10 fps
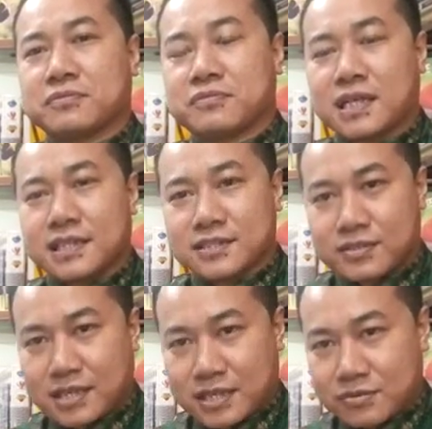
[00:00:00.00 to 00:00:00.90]
find its
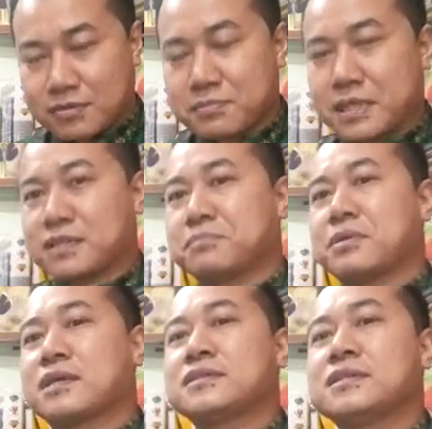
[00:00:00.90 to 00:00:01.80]
natural mating
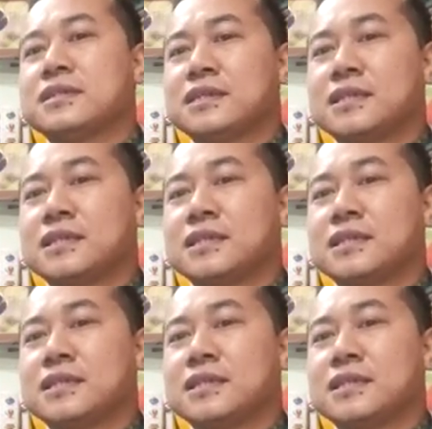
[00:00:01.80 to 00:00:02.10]
partner,